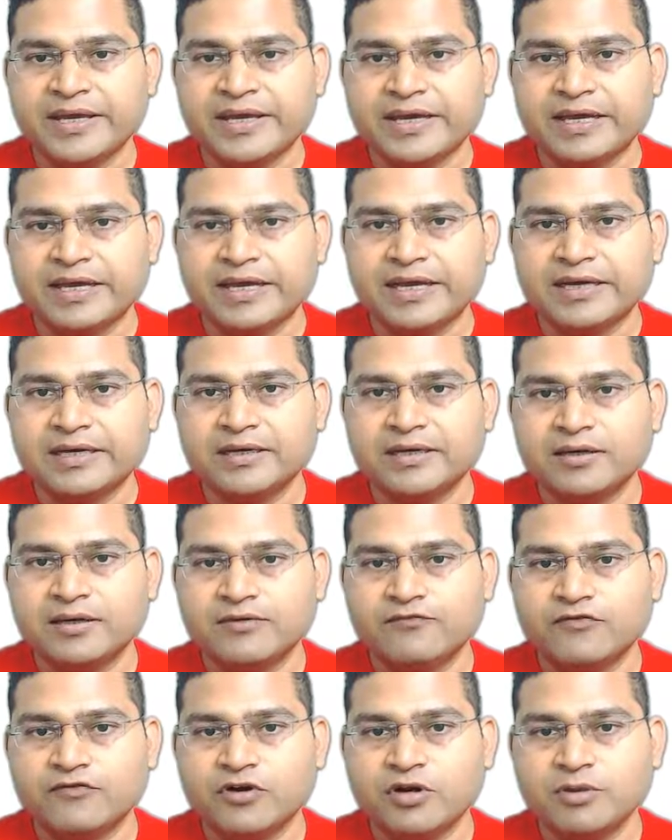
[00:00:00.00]
and
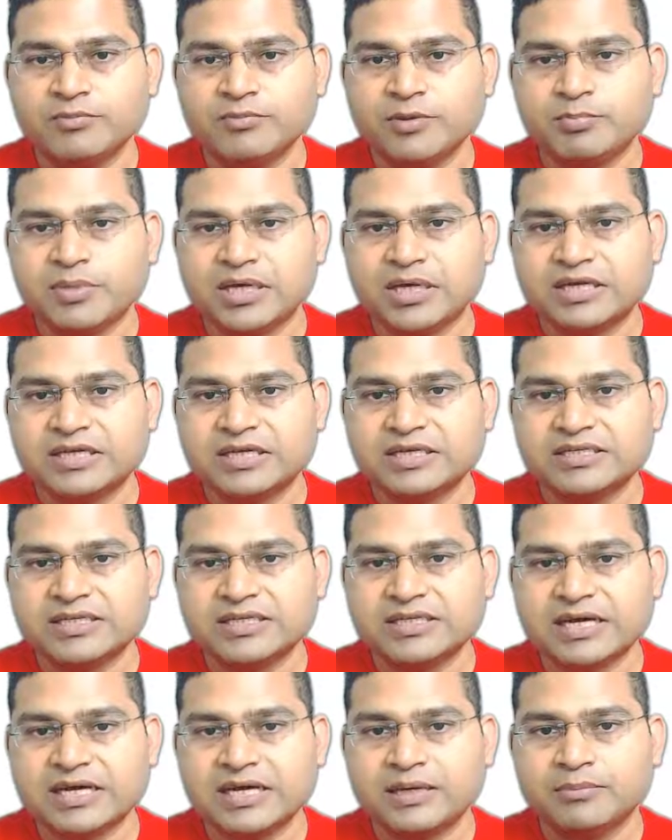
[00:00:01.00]
from the plugin
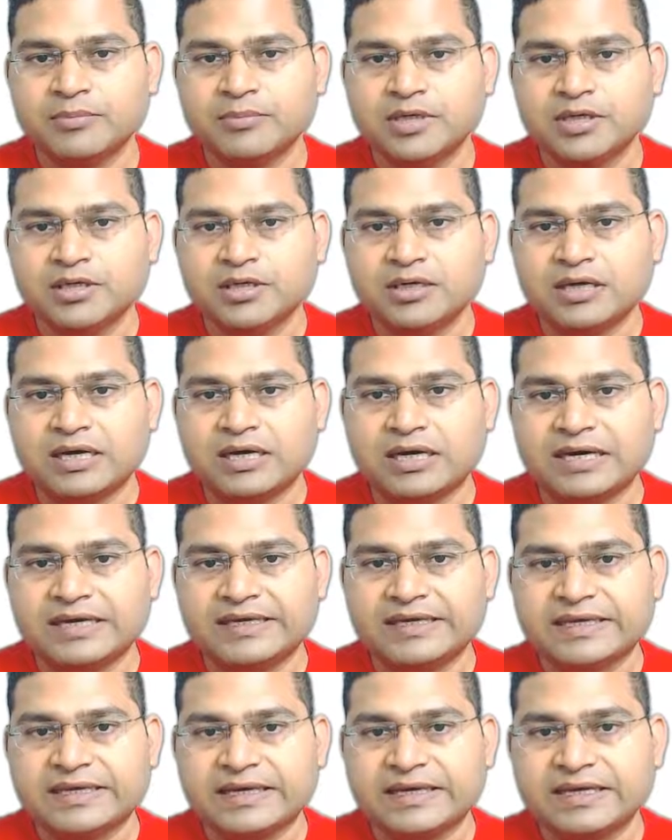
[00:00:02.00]
tab I
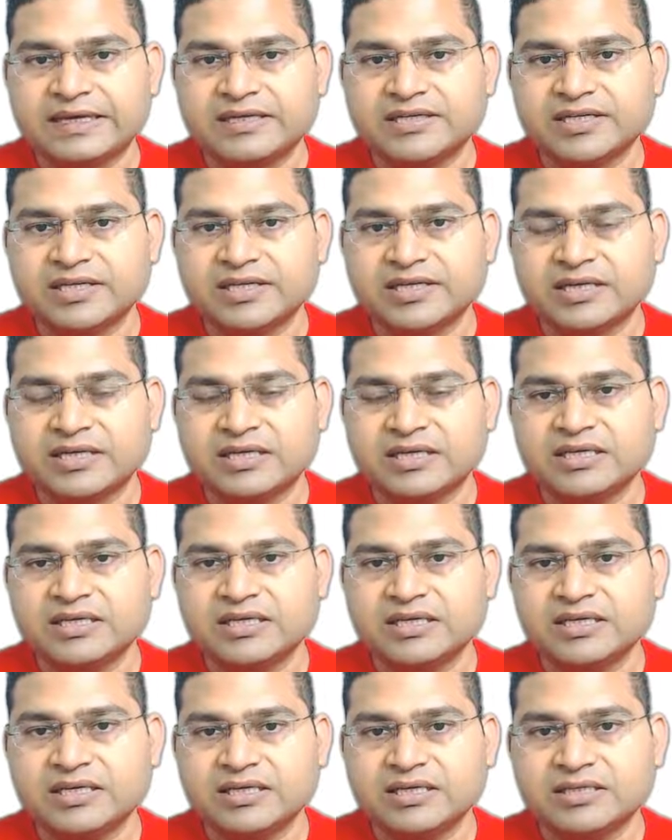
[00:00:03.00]
can
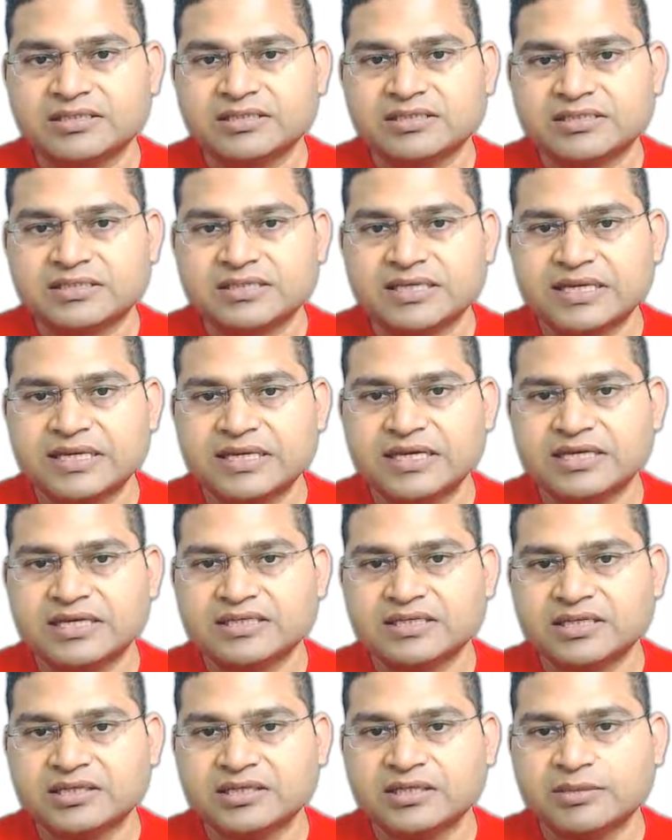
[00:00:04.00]
directly
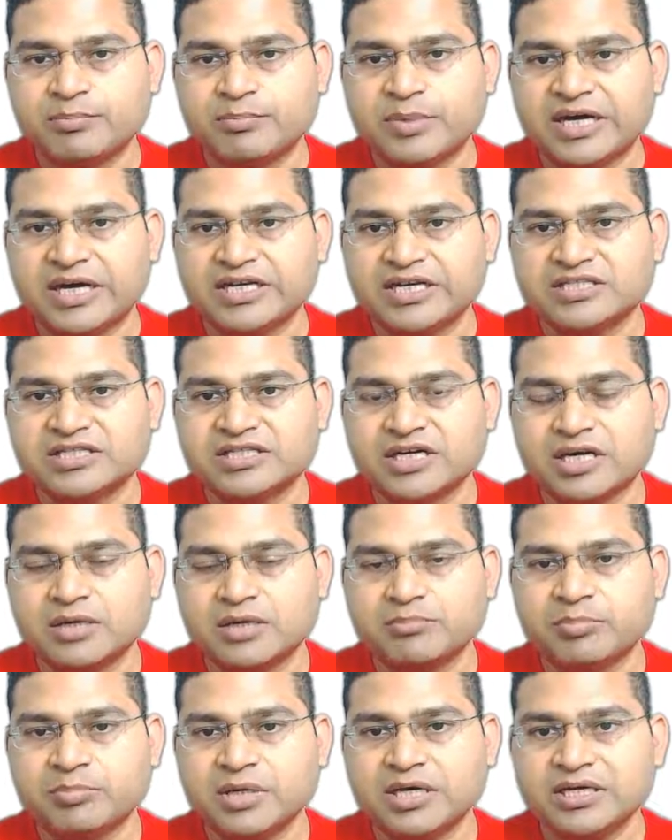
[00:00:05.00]
select the
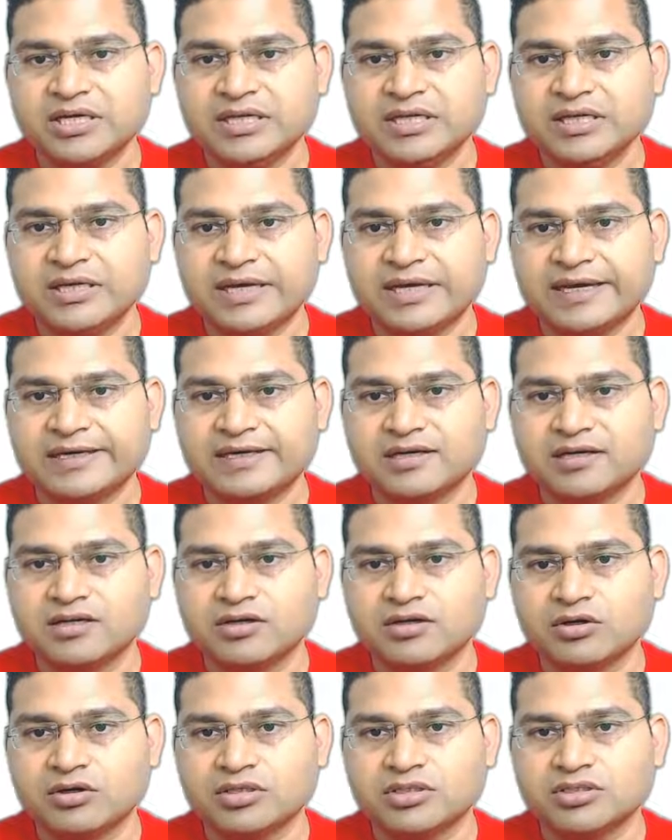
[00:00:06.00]
PyCharm plugin and
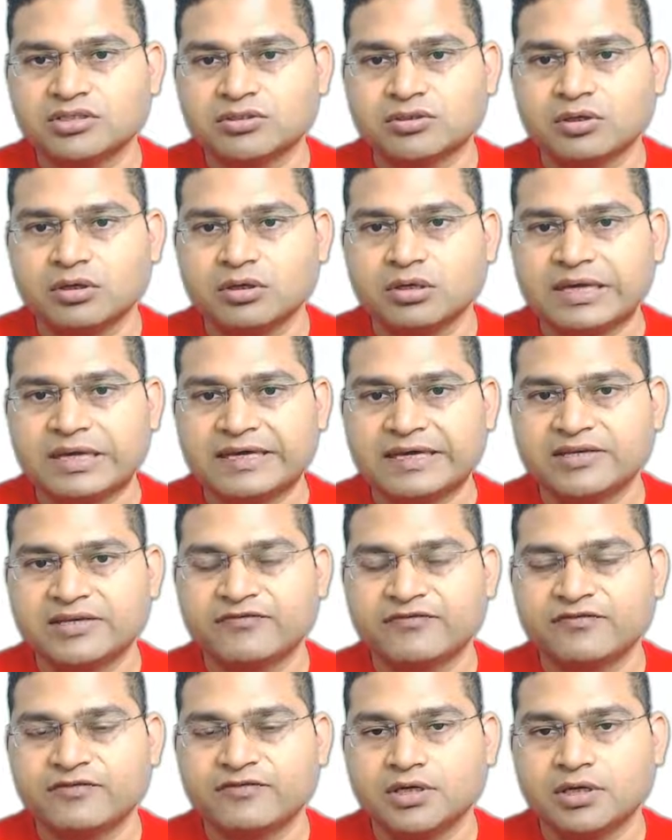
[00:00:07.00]
click on install if
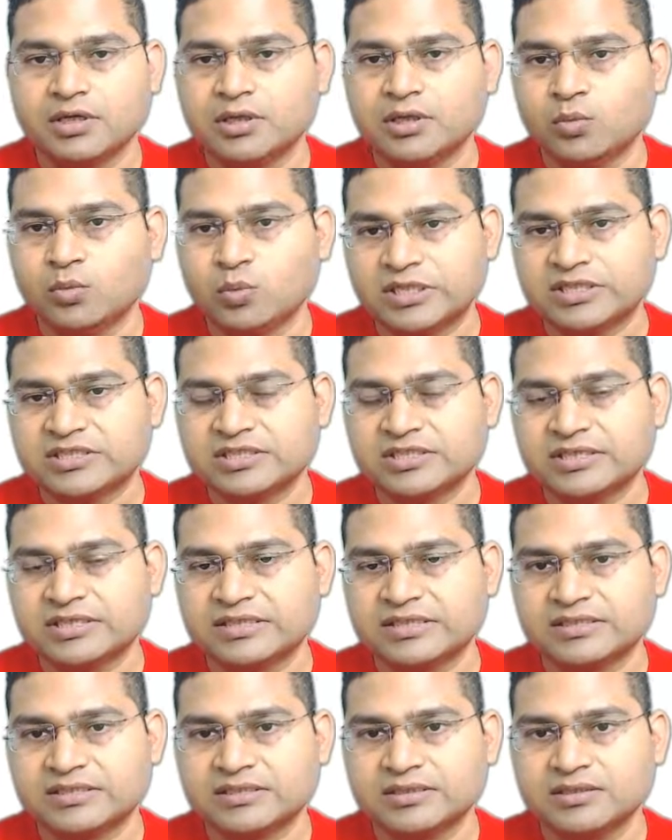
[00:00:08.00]
uh, once
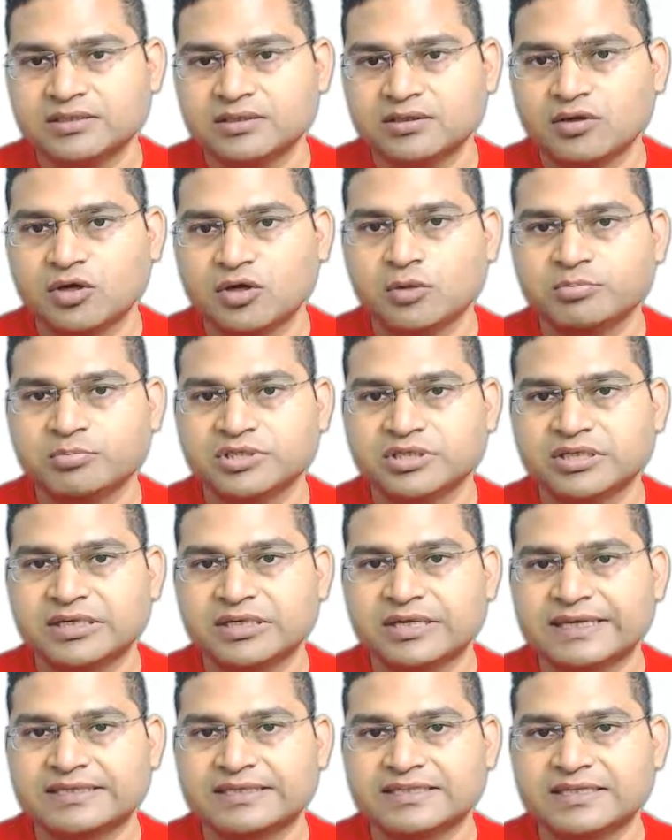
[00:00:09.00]
this
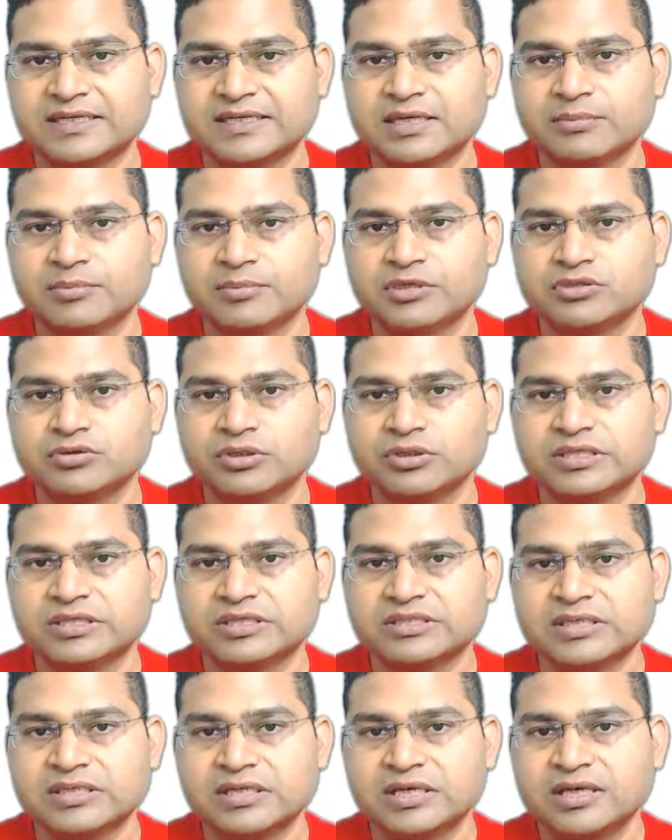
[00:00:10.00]
option gets enabled. So it
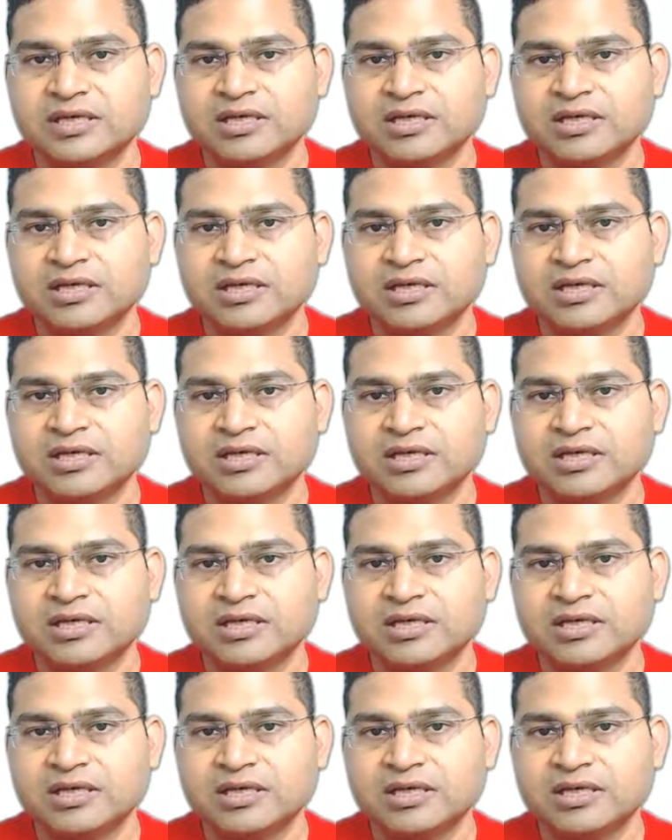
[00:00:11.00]
is